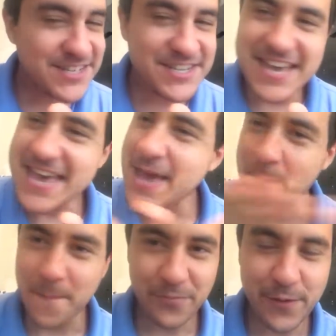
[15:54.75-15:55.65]
to
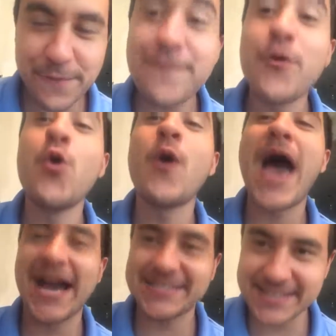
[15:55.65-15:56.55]
Him. Full
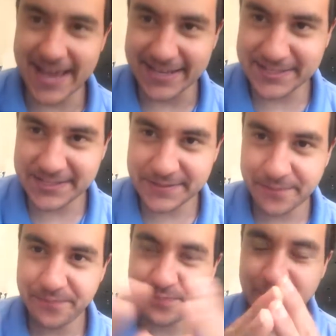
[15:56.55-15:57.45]
access,
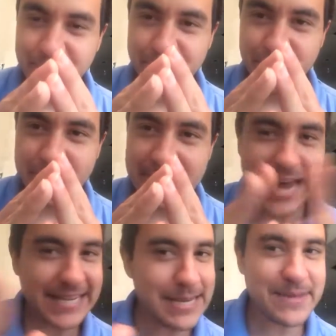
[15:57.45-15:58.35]

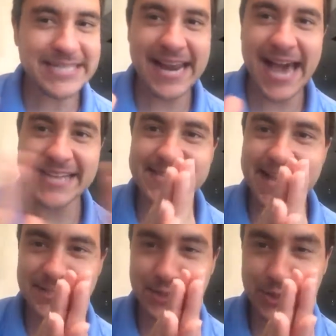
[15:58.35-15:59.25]
not limited
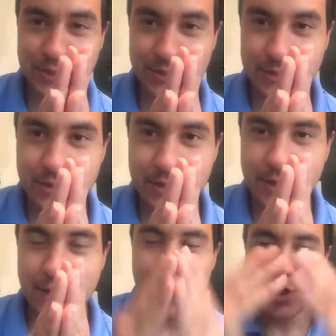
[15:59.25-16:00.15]
access.
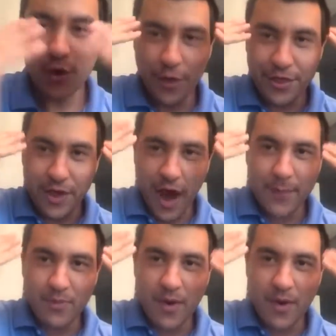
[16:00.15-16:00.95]
Your thought